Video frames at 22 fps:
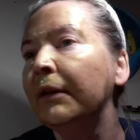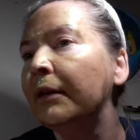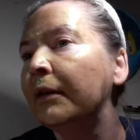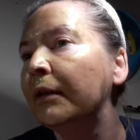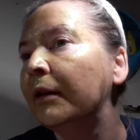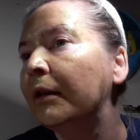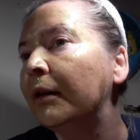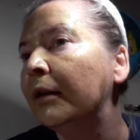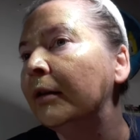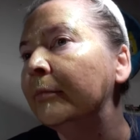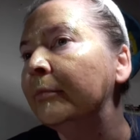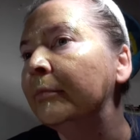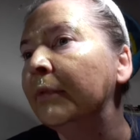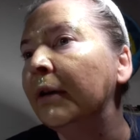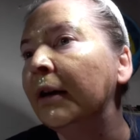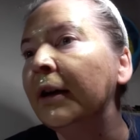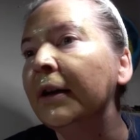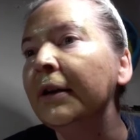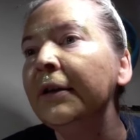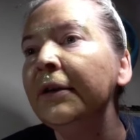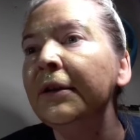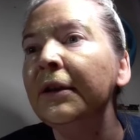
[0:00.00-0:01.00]

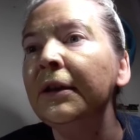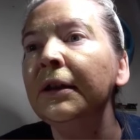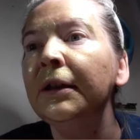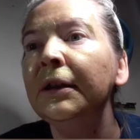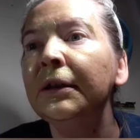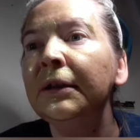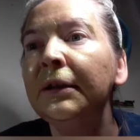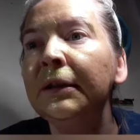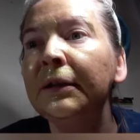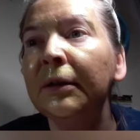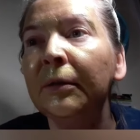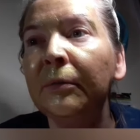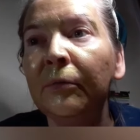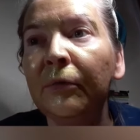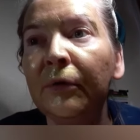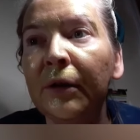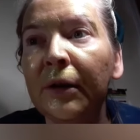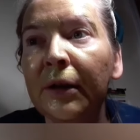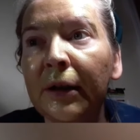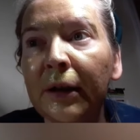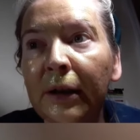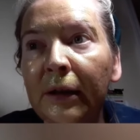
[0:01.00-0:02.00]
I think it's
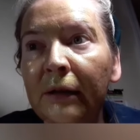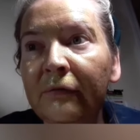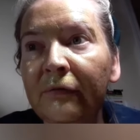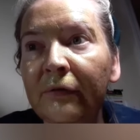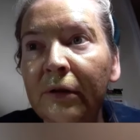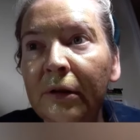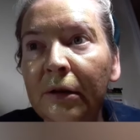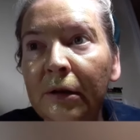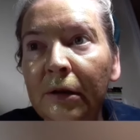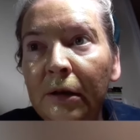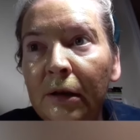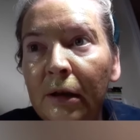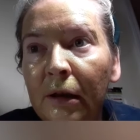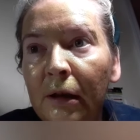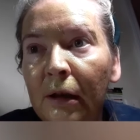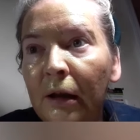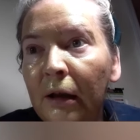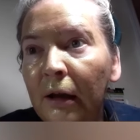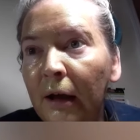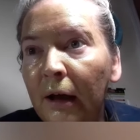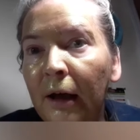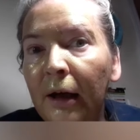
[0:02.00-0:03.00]
somewhat even.
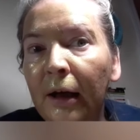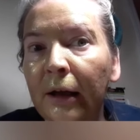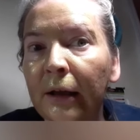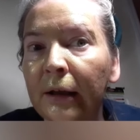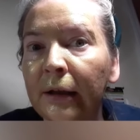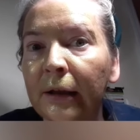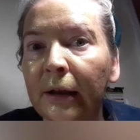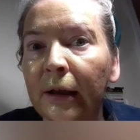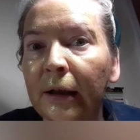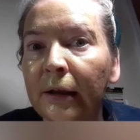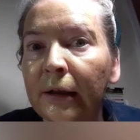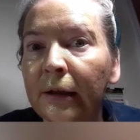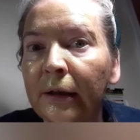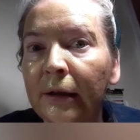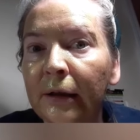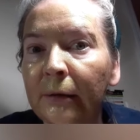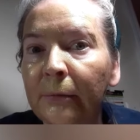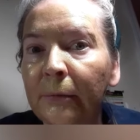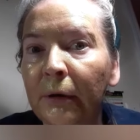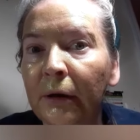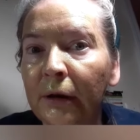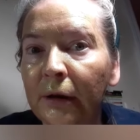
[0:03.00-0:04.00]
I got it
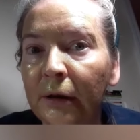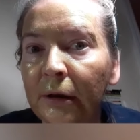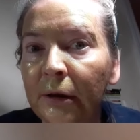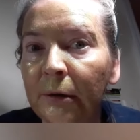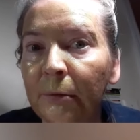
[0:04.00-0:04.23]
in my